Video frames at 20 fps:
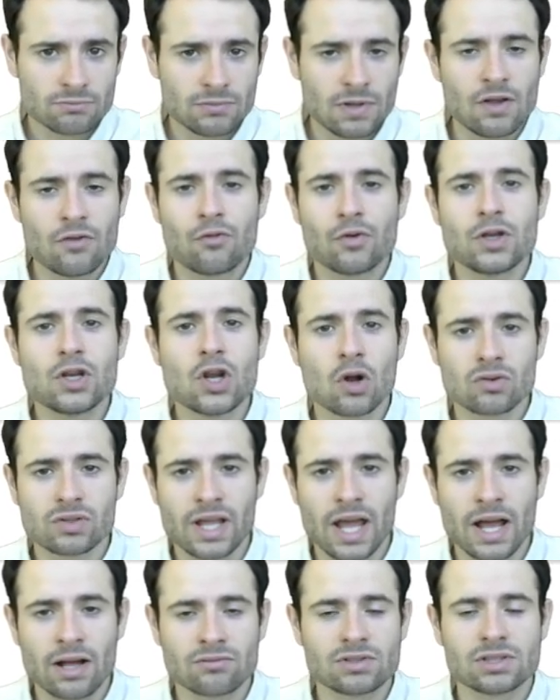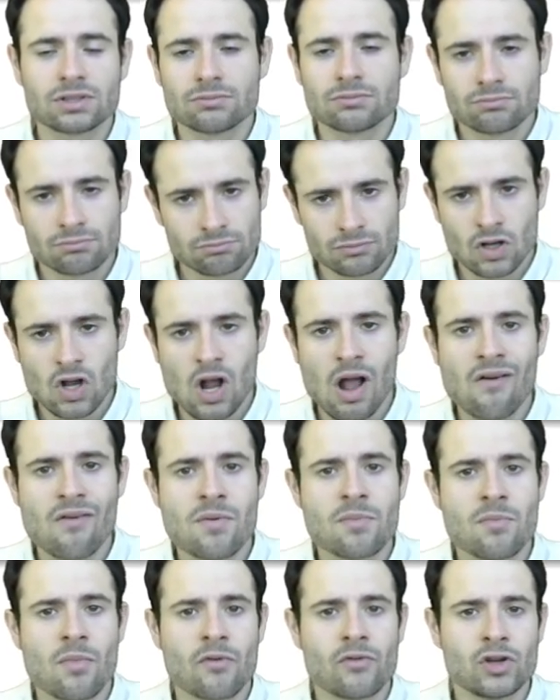if we don't count
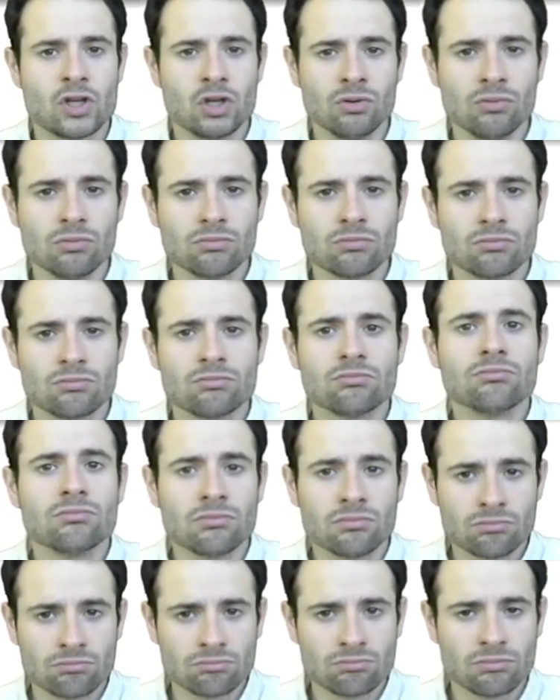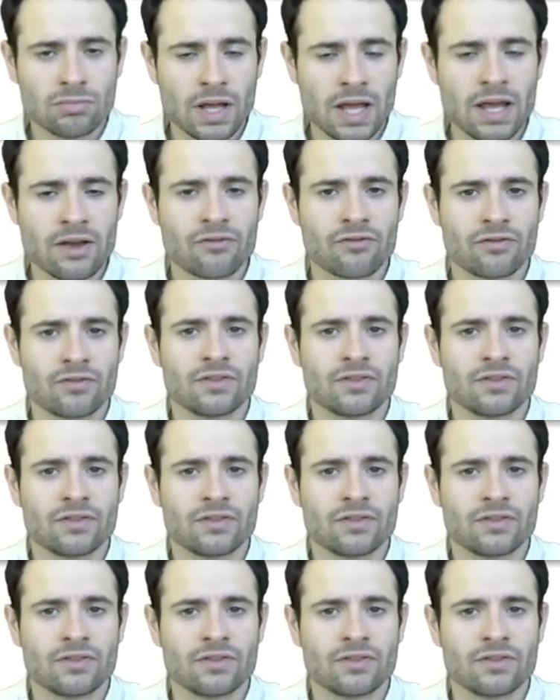government revenue, if